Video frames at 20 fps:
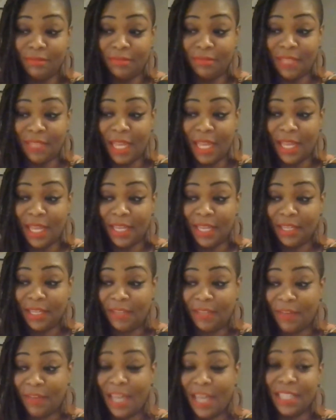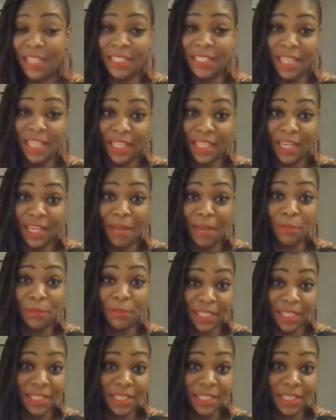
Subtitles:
that, if I didn't say that I was